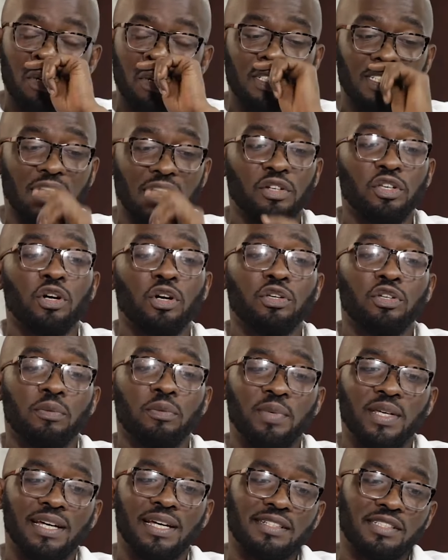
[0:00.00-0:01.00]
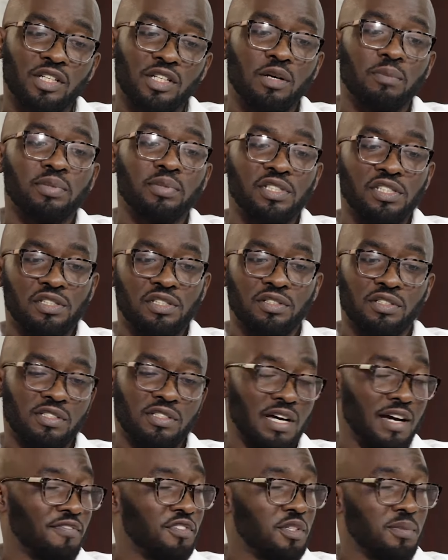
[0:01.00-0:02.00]
Because I know your biggest competitors
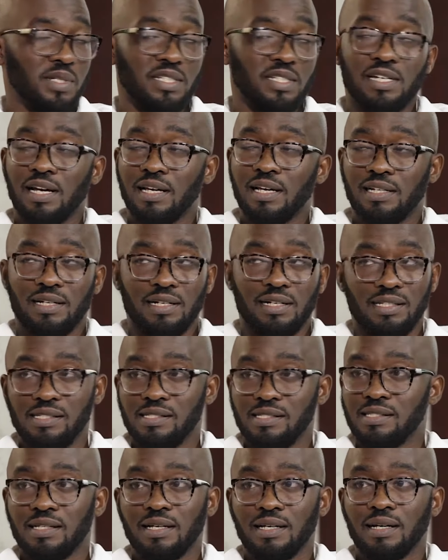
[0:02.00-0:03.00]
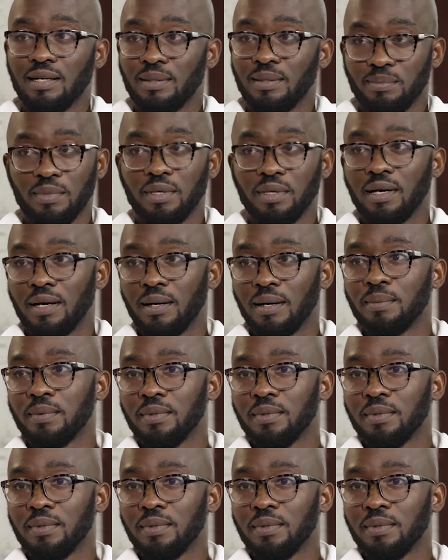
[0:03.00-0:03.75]
have to be China, India, yeah.